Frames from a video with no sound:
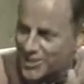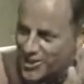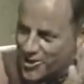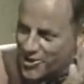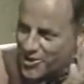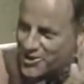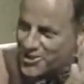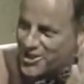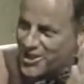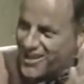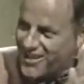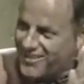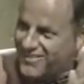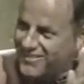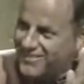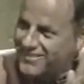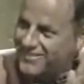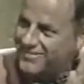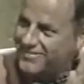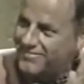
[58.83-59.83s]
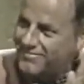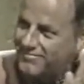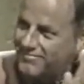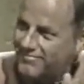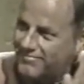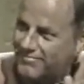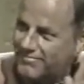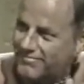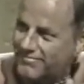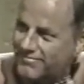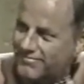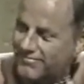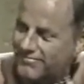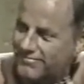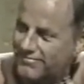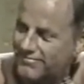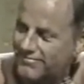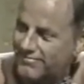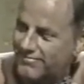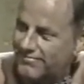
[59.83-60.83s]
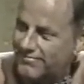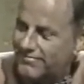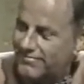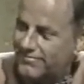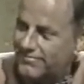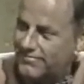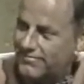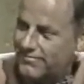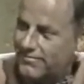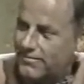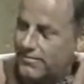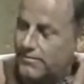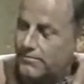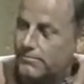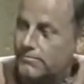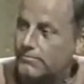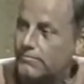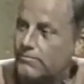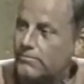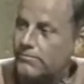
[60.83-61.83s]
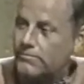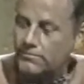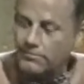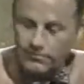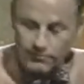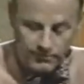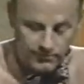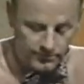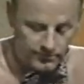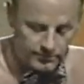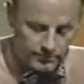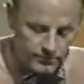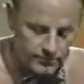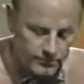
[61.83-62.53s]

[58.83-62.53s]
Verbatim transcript: Gene. I know. I know you did. had a little short